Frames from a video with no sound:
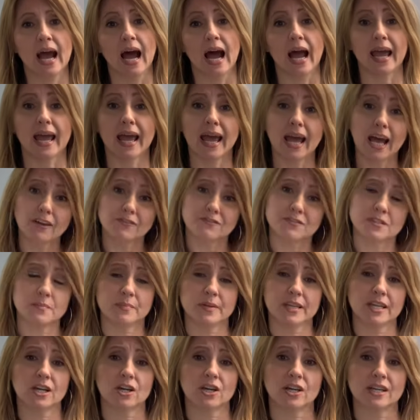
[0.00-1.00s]
I have to
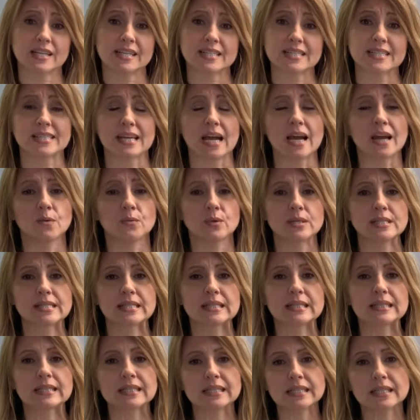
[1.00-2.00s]
be honest, I was a
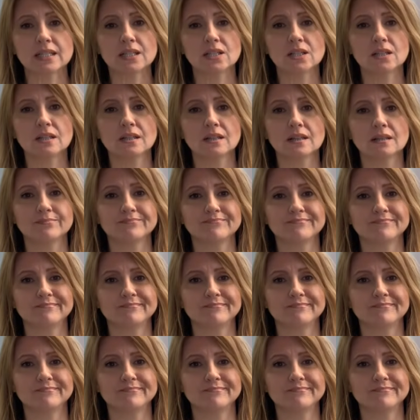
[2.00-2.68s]
little